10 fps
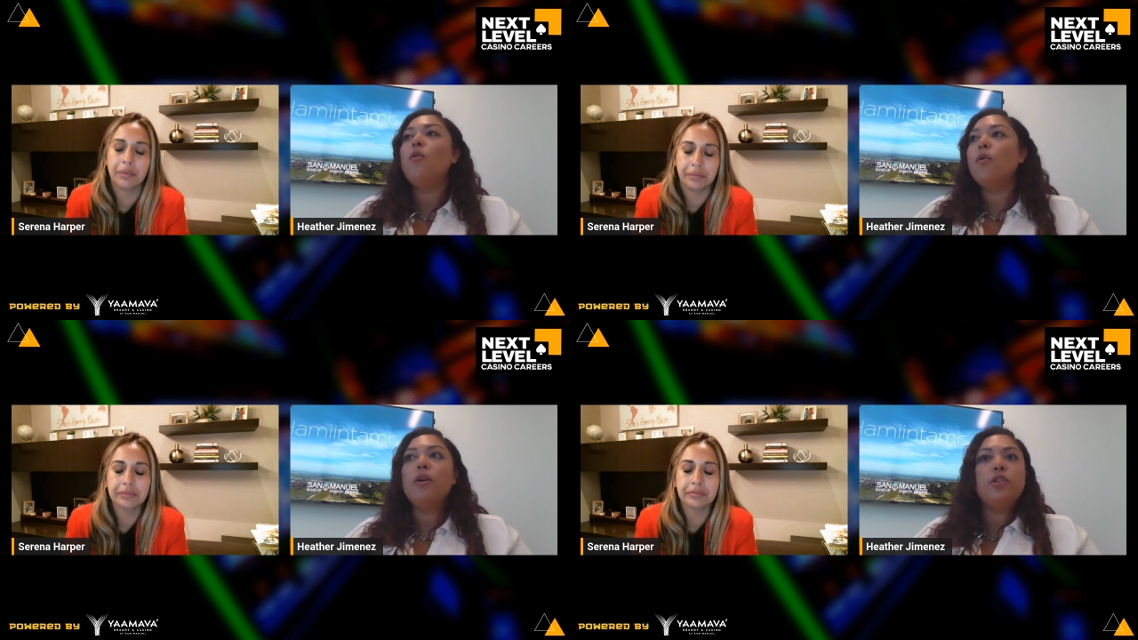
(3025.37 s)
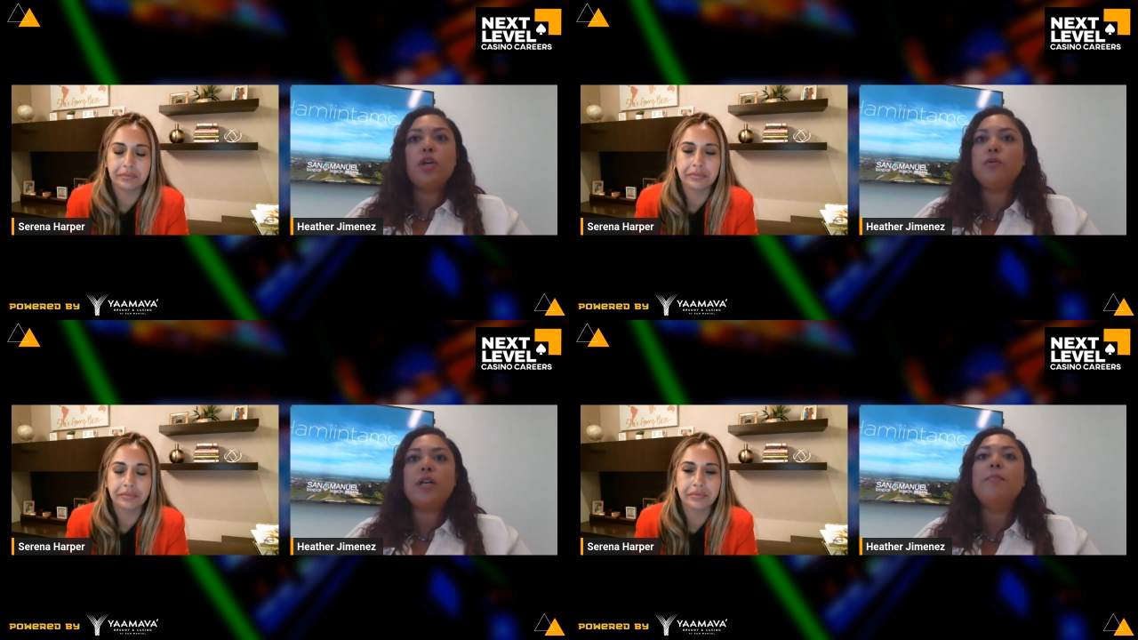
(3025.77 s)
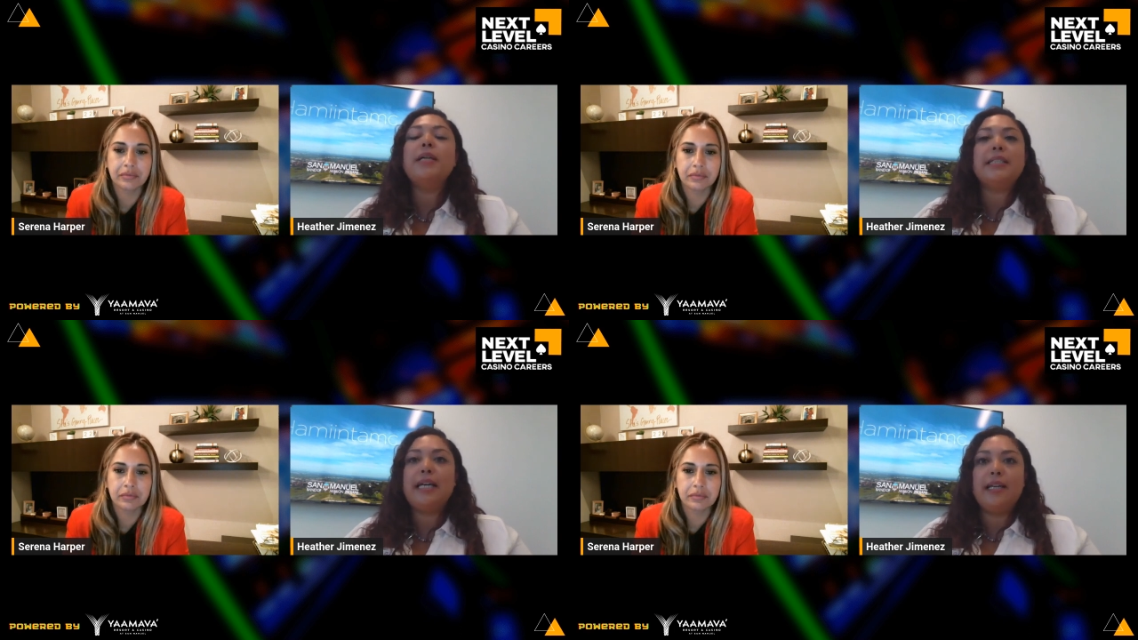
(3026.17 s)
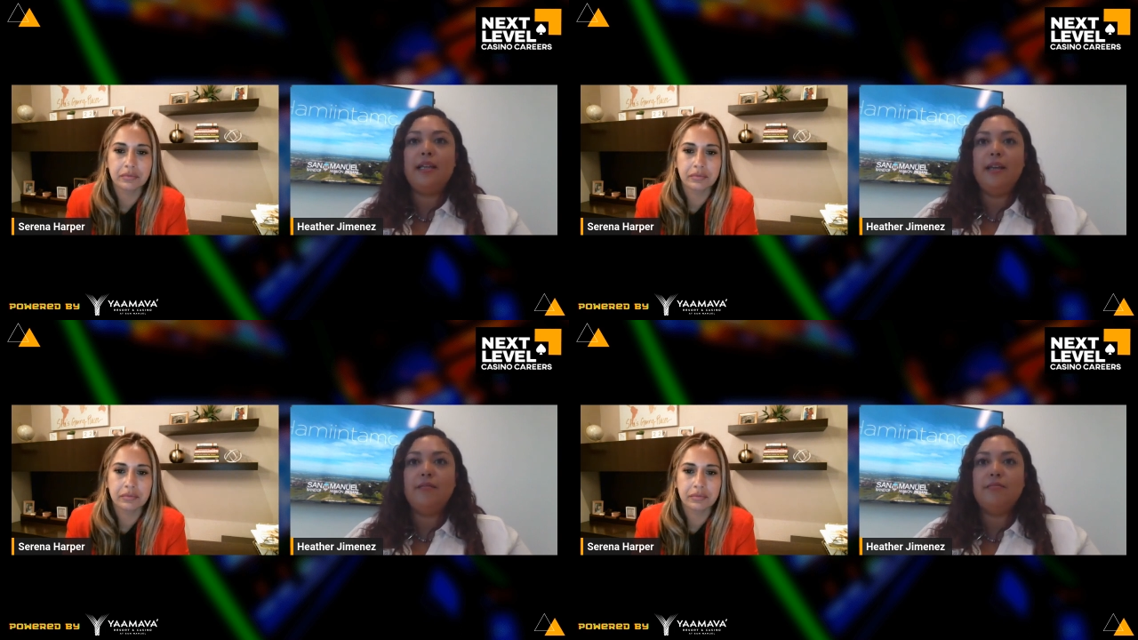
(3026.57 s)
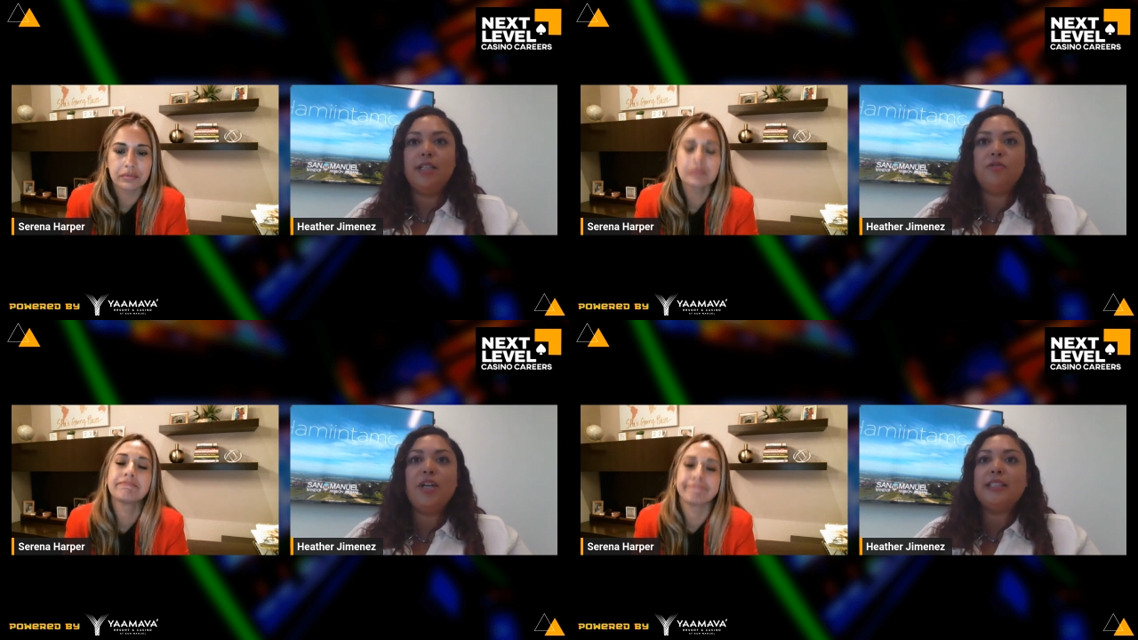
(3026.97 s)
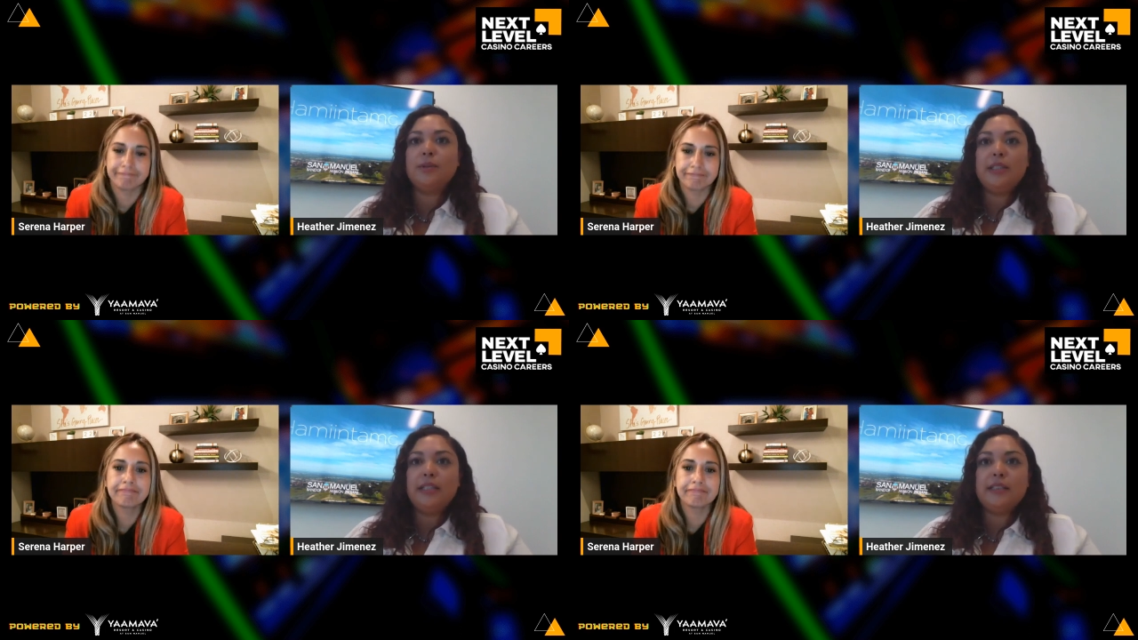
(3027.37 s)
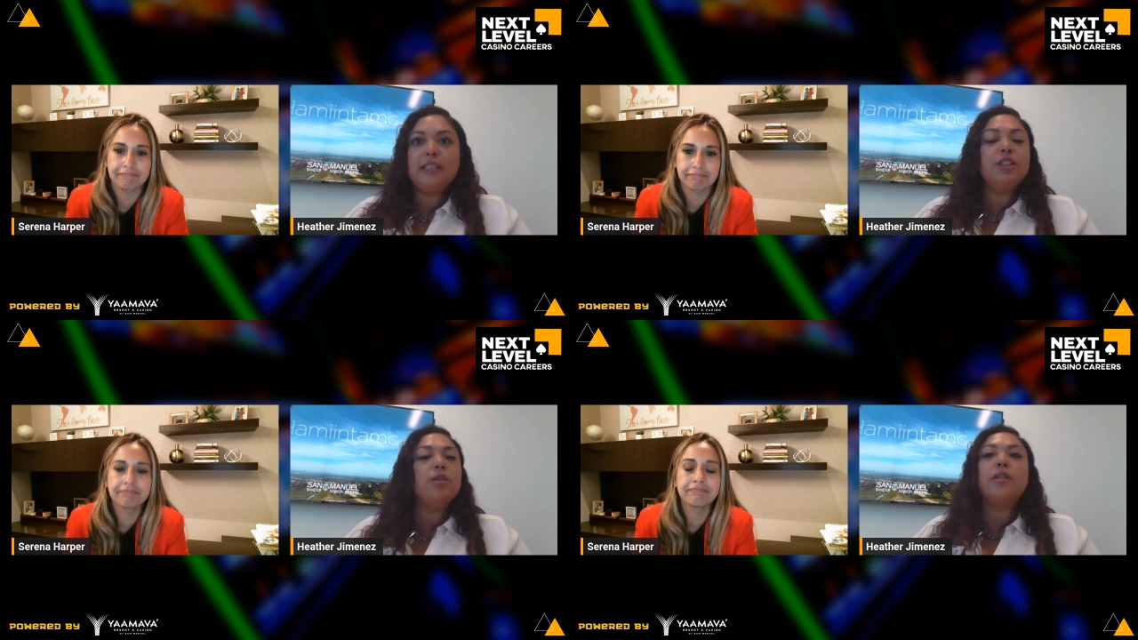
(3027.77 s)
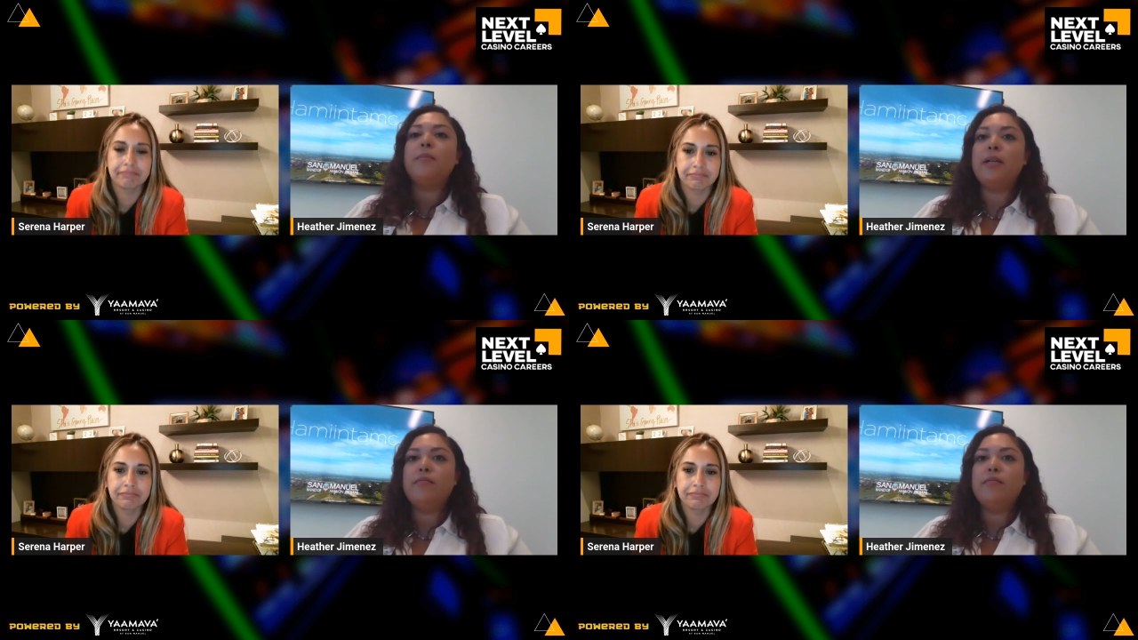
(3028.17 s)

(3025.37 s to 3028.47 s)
Speaker 1: or don't commit to anything. If that's what it is, then don't commit.